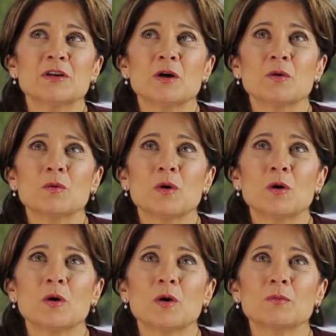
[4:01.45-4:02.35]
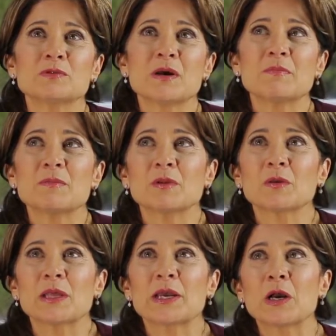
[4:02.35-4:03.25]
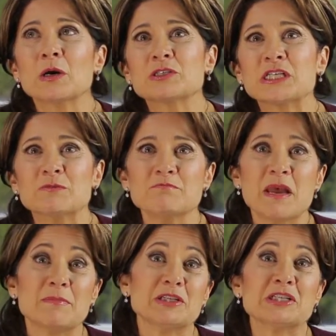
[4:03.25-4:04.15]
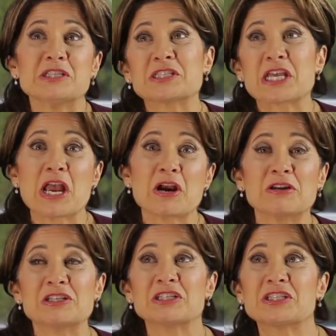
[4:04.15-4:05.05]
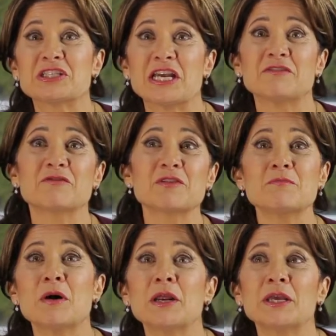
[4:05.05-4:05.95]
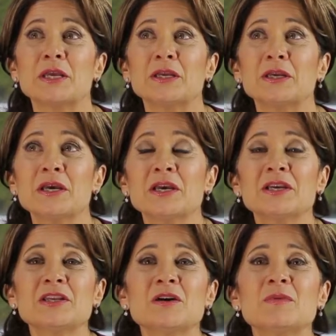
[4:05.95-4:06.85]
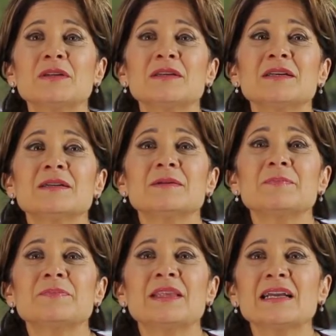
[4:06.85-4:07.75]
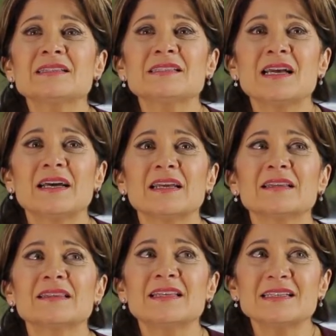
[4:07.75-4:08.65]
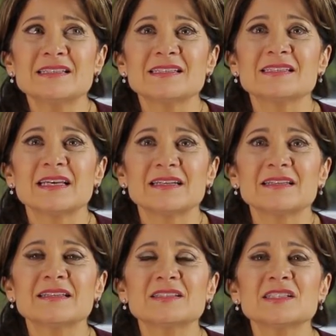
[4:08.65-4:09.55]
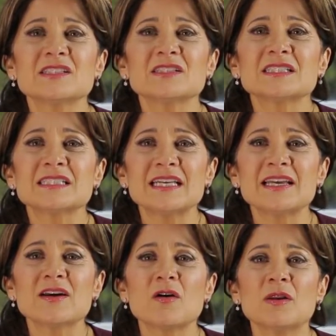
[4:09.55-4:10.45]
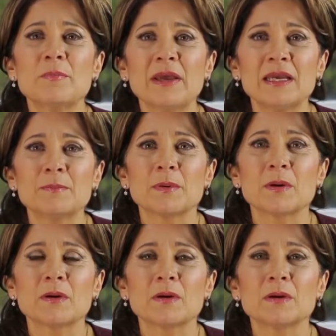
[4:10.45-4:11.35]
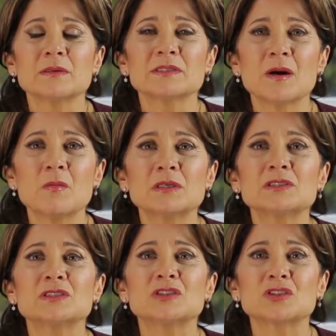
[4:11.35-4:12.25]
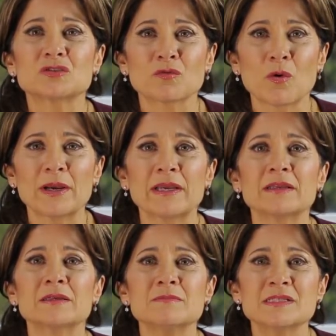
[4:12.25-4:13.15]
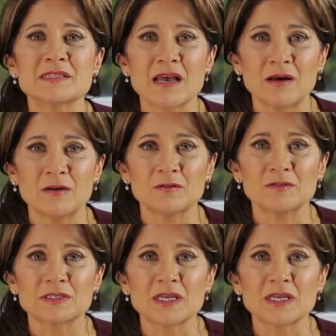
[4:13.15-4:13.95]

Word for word: You know, or, or some people are like, oh, she maybe she's scared and just stayed for the money, you know. But that's not it. This is it. This is seeing on paper someone destroying themselves.